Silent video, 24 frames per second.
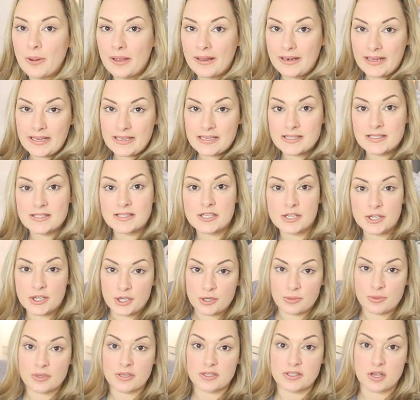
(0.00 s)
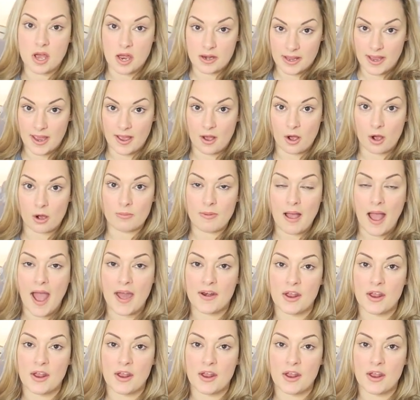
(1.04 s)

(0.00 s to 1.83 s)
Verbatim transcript: went into Dunelm